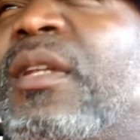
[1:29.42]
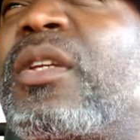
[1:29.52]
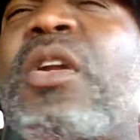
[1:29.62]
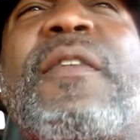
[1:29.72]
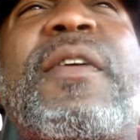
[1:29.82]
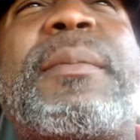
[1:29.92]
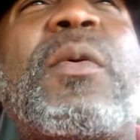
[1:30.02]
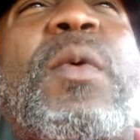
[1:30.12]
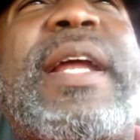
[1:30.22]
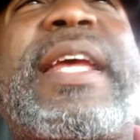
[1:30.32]
you know, for them
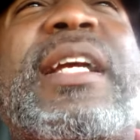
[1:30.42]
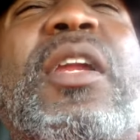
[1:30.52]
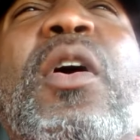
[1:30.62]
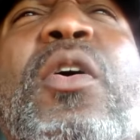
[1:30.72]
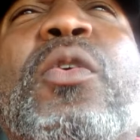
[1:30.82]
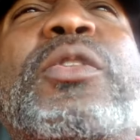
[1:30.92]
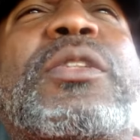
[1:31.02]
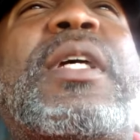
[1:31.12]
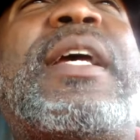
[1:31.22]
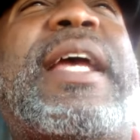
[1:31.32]
to wear their clothes
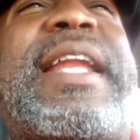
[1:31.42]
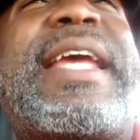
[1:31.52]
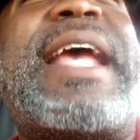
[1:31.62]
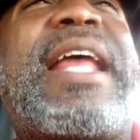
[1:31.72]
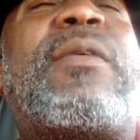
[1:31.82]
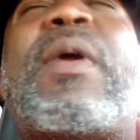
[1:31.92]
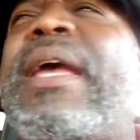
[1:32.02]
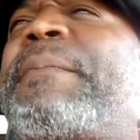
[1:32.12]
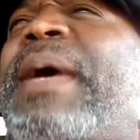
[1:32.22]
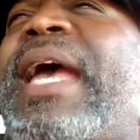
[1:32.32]
and they got it
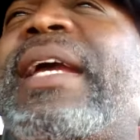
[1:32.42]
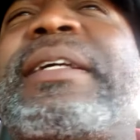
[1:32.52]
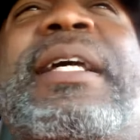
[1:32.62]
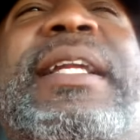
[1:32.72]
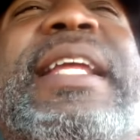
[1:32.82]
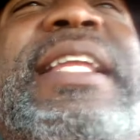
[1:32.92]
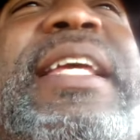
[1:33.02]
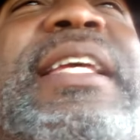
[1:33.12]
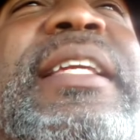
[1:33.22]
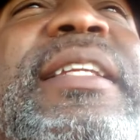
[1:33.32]
right back. They
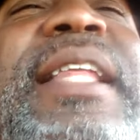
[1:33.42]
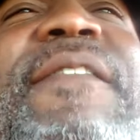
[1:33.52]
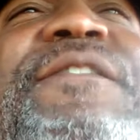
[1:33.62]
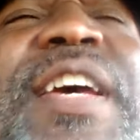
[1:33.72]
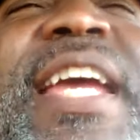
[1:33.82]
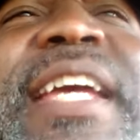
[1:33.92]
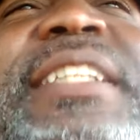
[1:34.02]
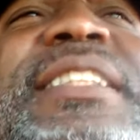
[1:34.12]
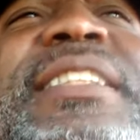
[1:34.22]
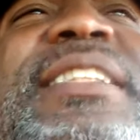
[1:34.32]
need their
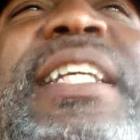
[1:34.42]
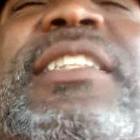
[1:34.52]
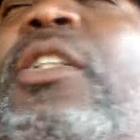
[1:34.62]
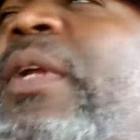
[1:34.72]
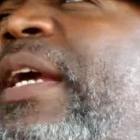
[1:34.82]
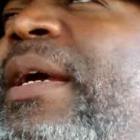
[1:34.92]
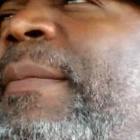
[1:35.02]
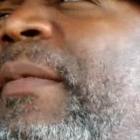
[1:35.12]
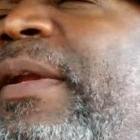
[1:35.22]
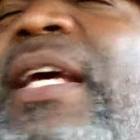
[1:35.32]
fans to see it, so
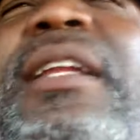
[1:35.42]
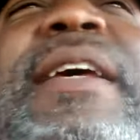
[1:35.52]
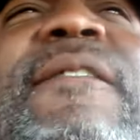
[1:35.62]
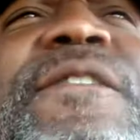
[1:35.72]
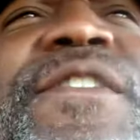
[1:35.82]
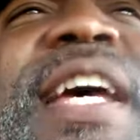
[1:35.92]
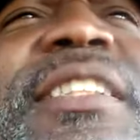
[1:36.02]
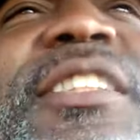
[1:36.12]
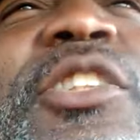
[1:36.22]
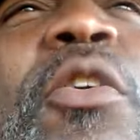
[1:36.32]
they'll, they'll
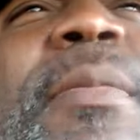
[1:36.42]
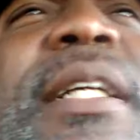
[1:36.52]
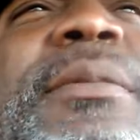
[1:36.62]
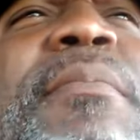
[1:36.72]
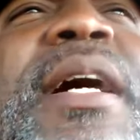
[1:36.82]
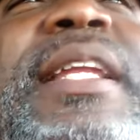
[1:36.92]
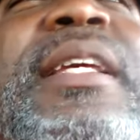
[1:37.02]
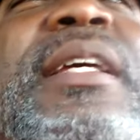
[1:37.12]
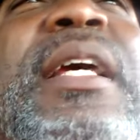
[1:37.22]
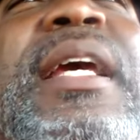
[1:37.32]
invest so much money
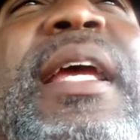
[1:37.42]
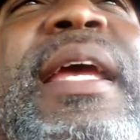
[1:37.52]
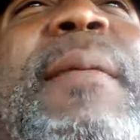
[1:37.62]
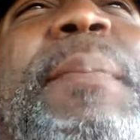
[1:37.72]
in